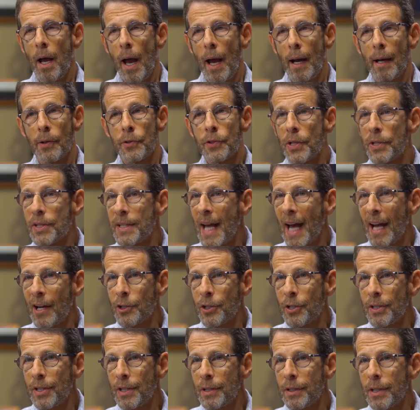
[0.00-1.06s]
And it's
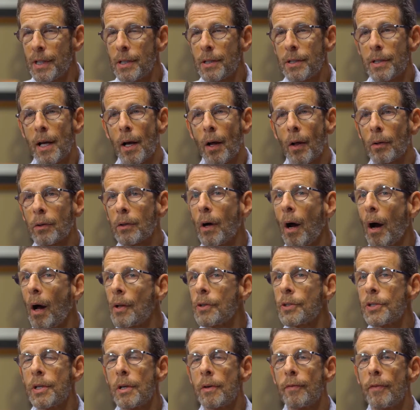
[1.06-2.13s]
attention to detail,
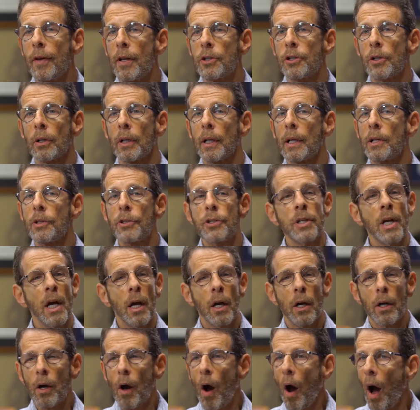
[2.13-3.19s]
constant vigilance,
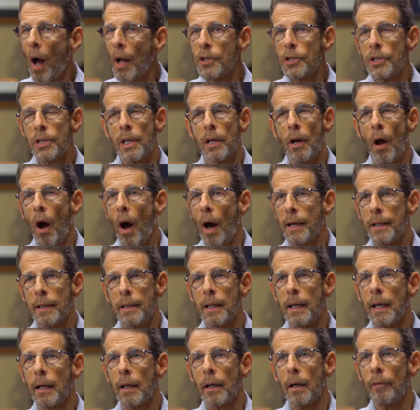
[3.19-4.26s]
constant
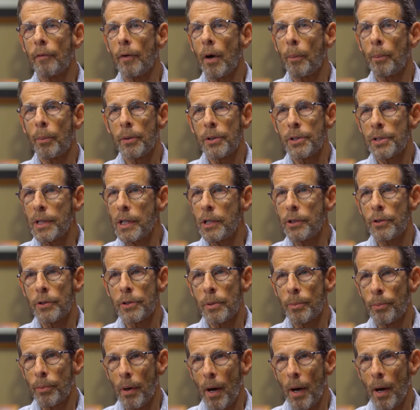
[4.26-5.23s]
auditing of our procedures and